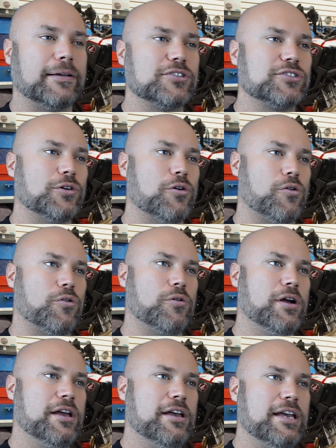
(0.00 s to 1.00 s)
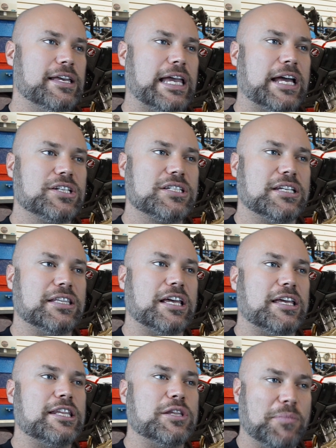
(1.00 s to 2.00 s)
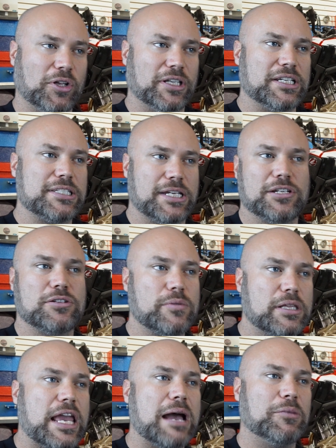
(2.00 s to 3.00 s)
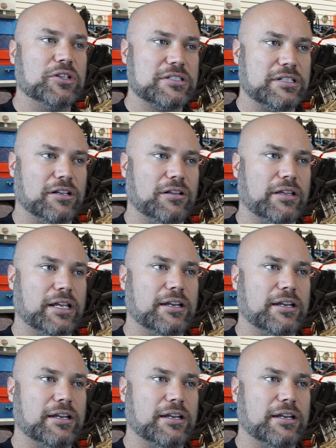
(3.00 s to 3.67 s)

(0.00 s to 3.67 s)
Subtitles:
So yeah, just in the building stages with Camel still,